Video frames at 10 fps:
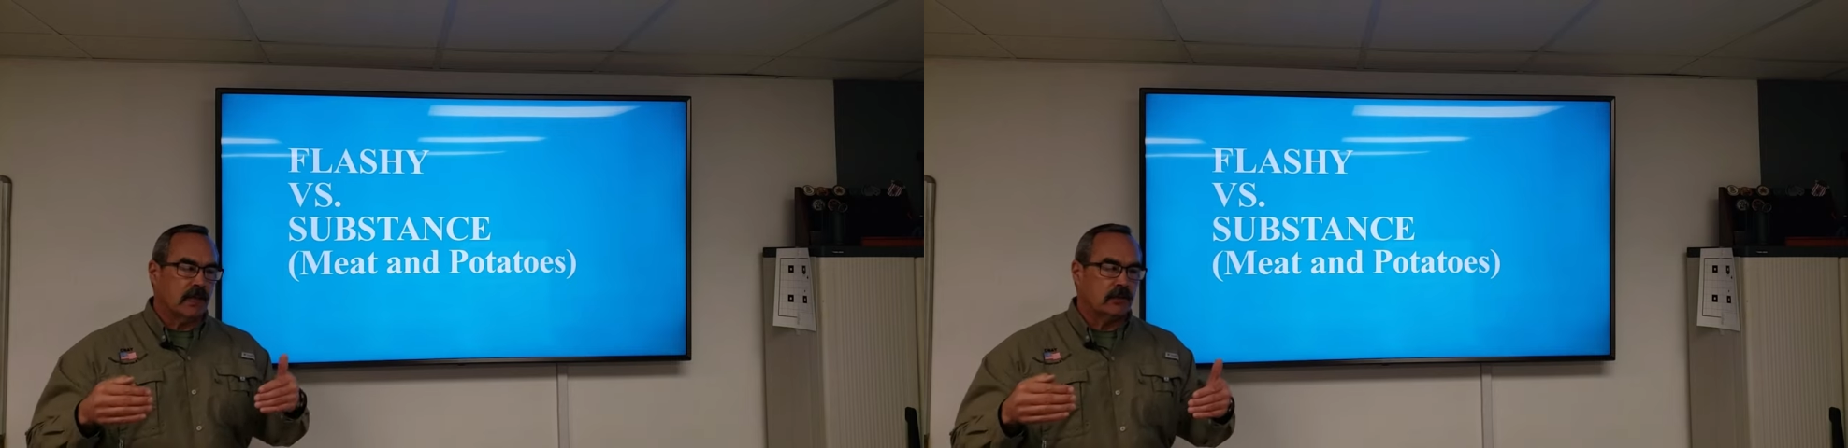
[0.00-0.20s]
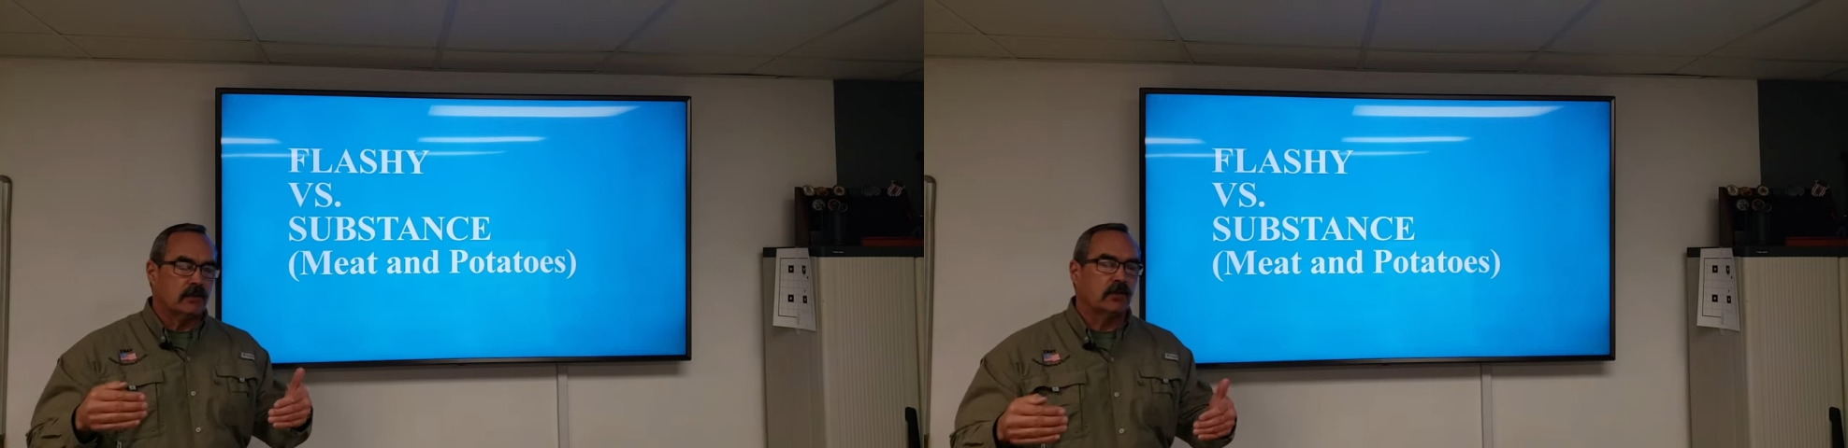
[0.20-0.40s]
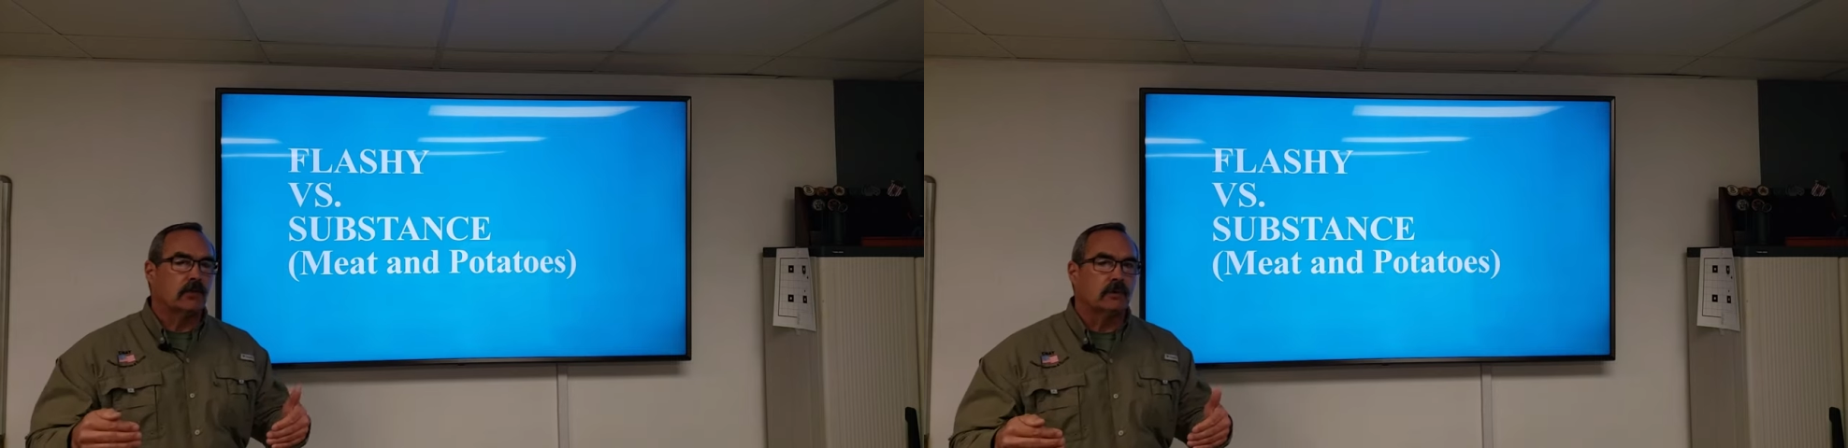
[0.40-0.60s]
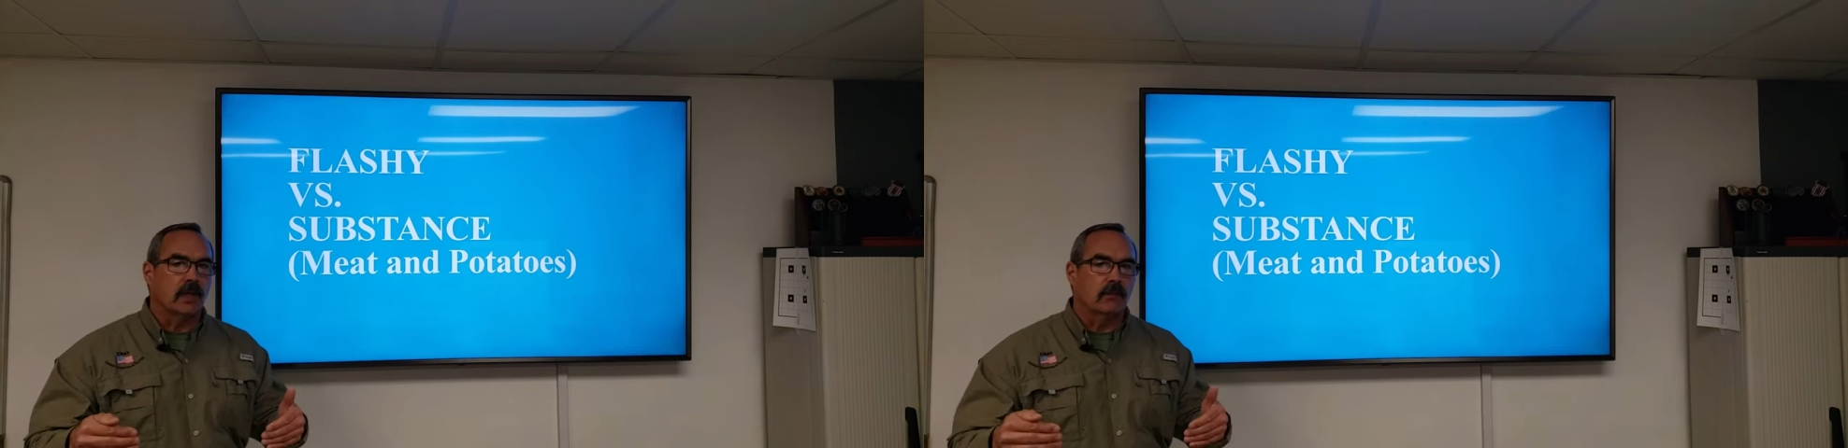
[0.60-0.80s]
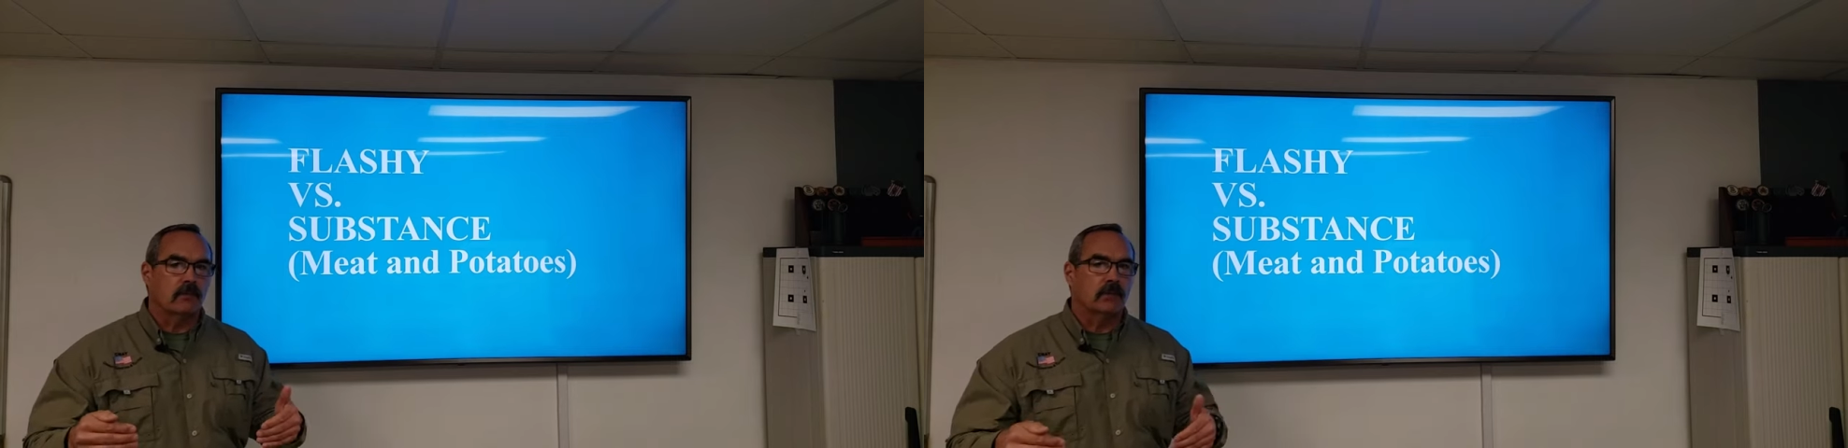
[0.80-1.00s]
actually shoot
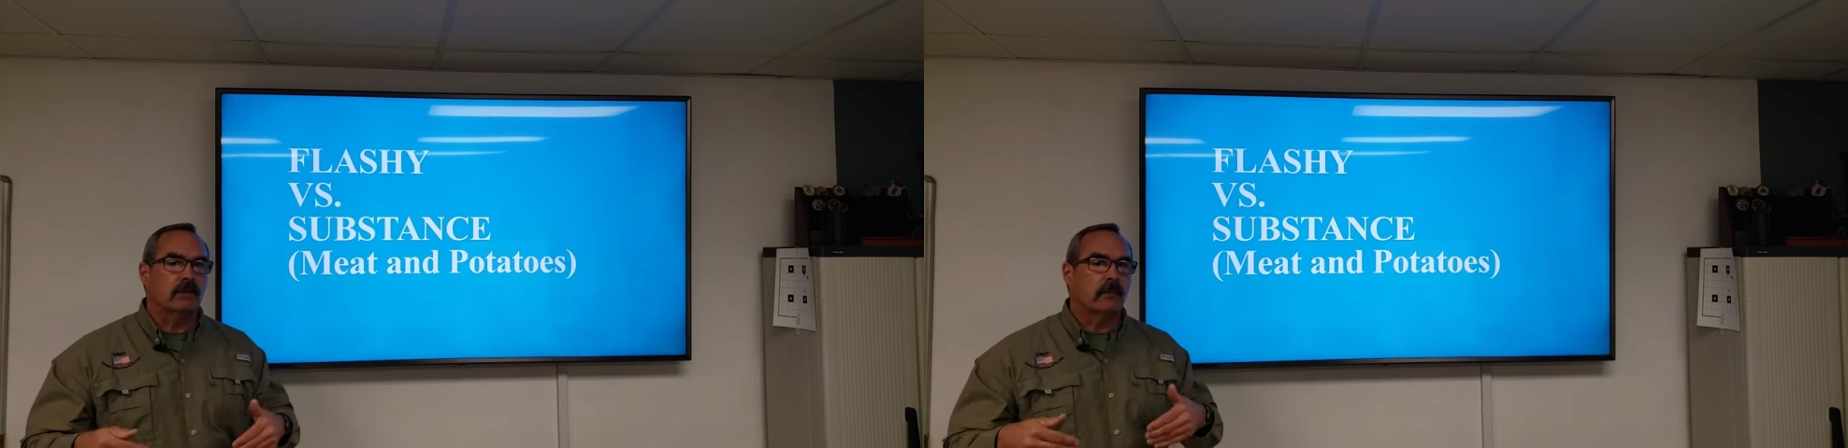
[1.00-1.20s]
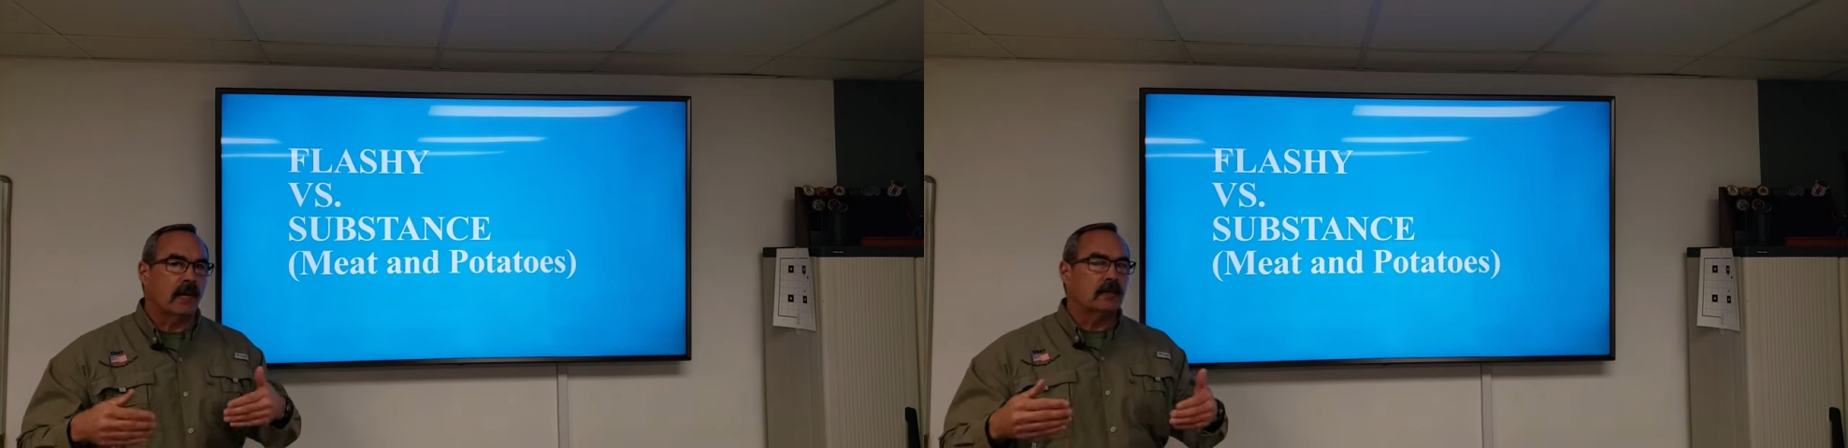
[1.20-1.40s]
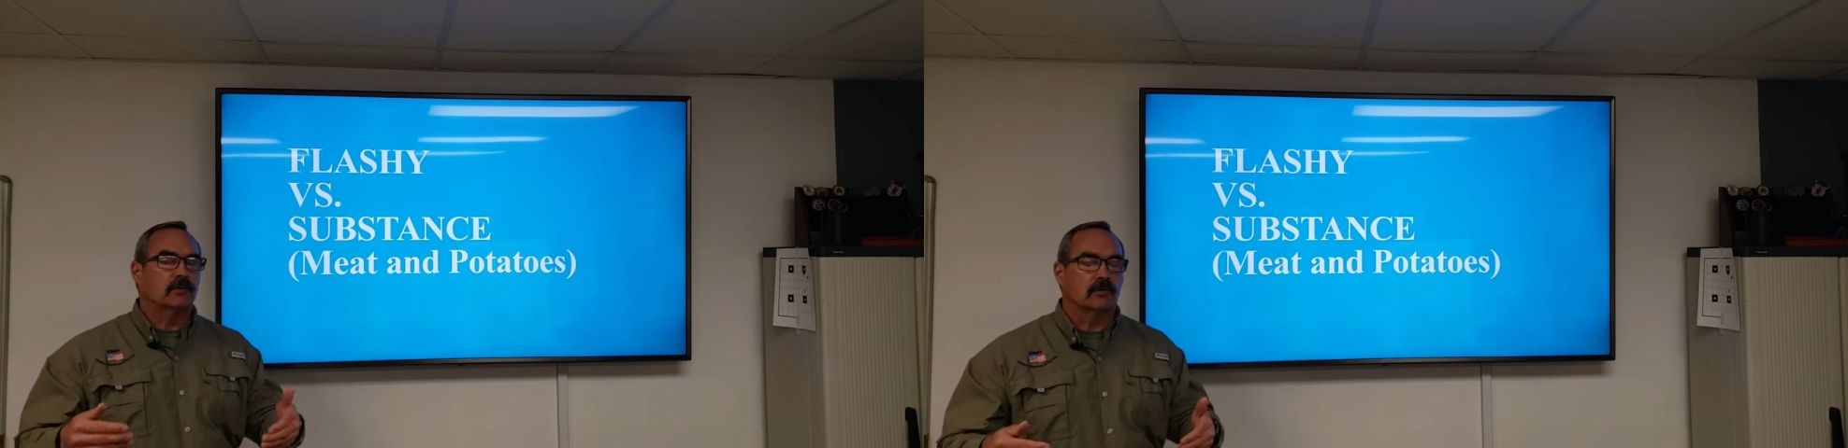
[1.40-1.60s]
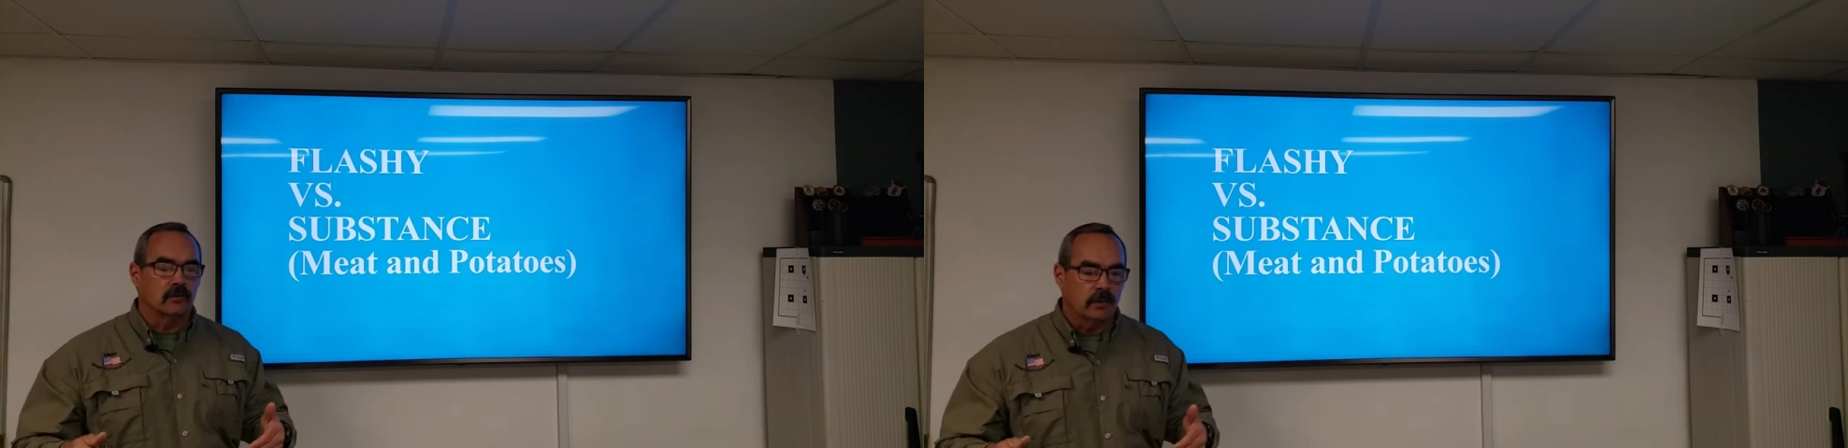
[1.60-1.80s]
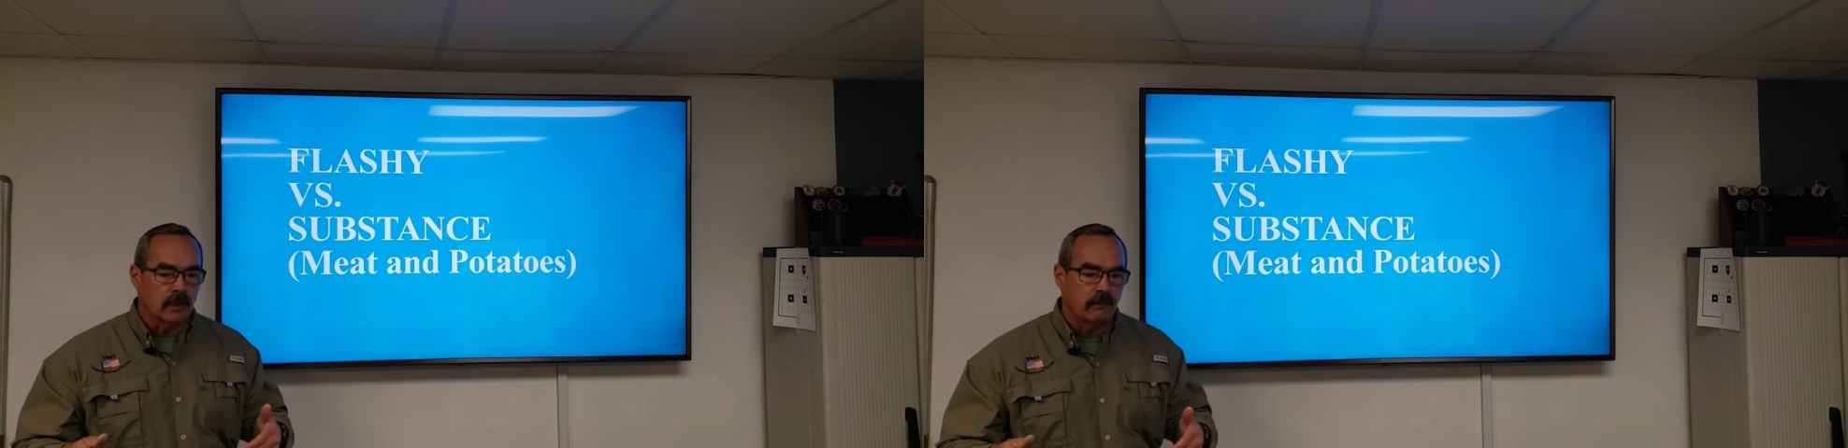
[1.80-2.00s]
them and put the mileage
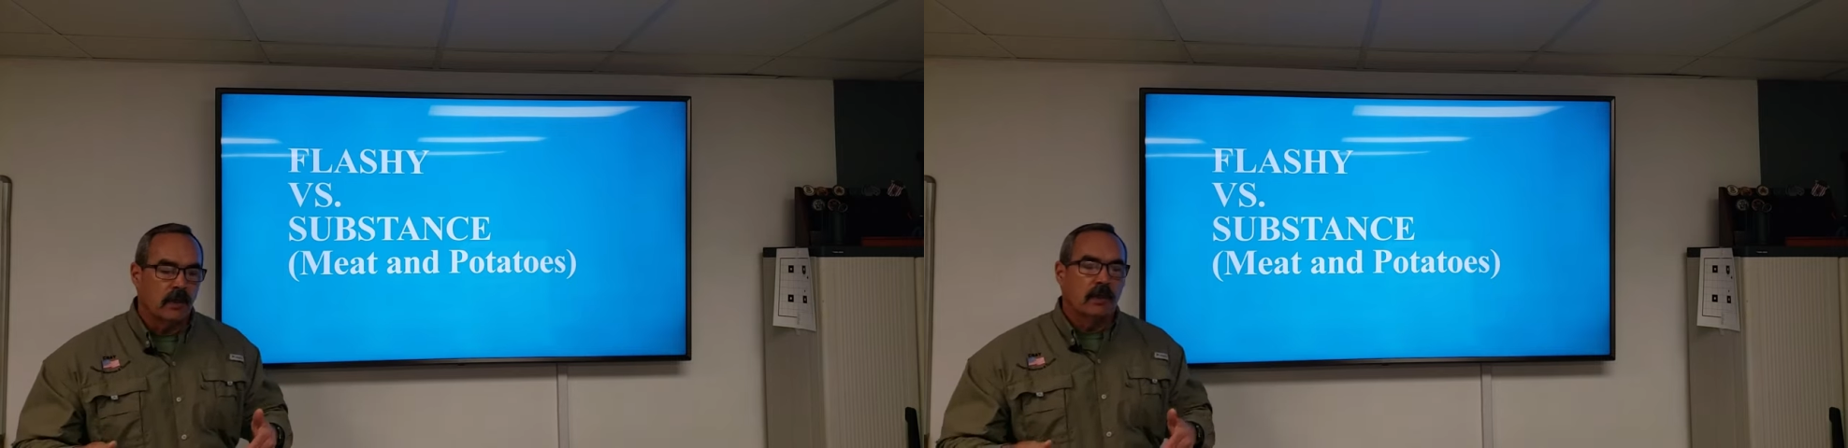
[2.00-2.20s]
through them